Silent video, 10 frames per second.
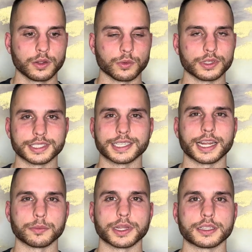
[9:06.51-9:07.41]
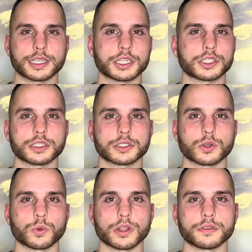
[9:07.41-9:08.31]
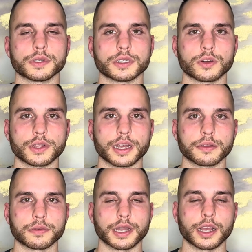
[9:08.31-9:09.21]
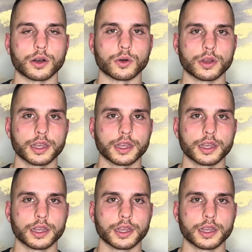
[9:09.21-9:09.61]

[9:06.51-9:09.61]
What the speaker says: really seeing how meditation is so relevant in our life, and how